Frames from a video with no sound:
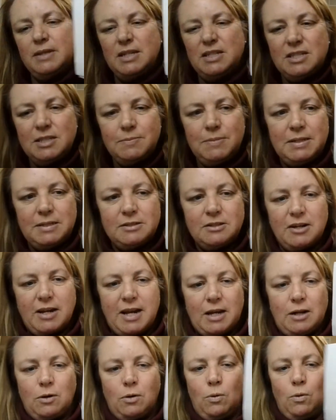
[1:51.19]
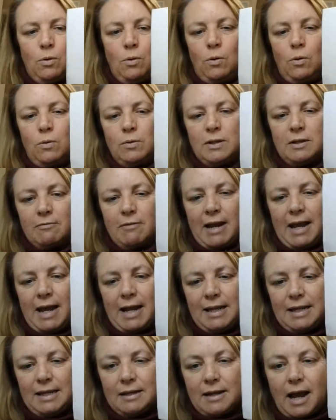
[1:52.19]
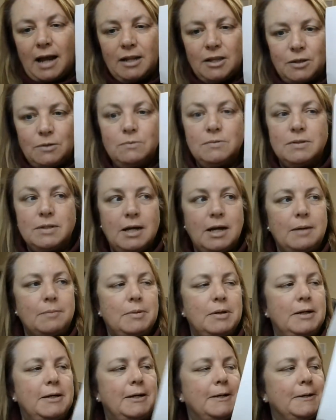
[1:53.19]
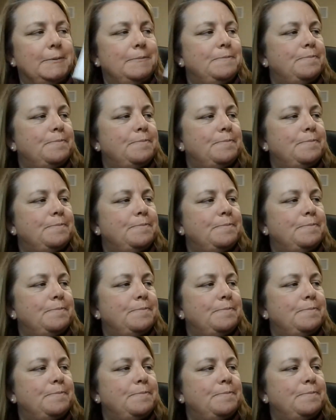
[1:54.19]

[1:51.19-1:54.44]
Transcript: It just means they're kind of old and ratty, kind of used up. Hmm.